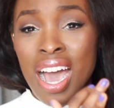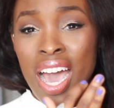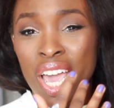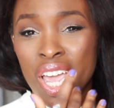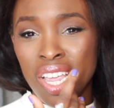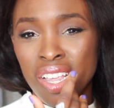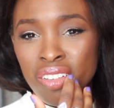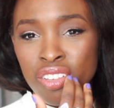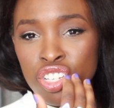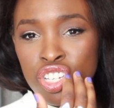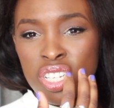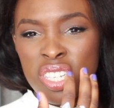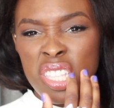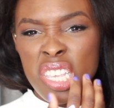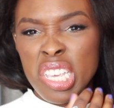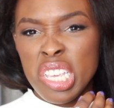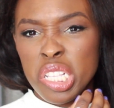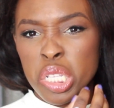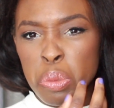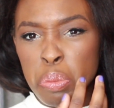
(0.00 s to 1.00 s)
I just
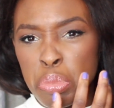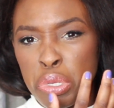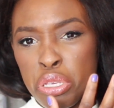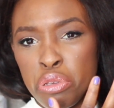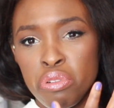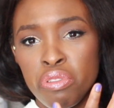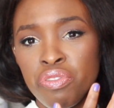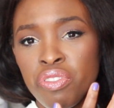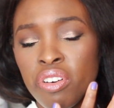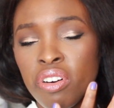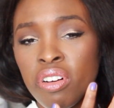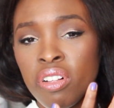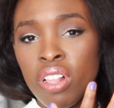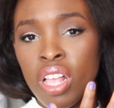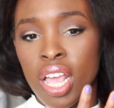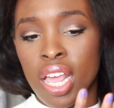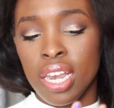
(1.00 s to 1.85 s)
think it's beautiful,